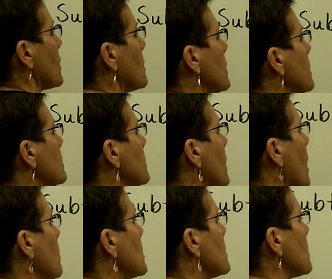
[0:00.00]
The least
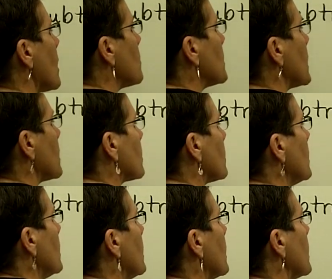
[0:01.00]
common
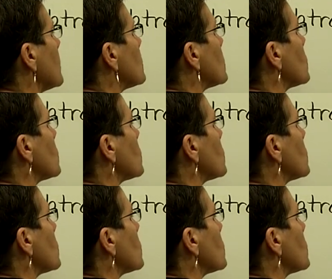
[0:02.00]
denominator is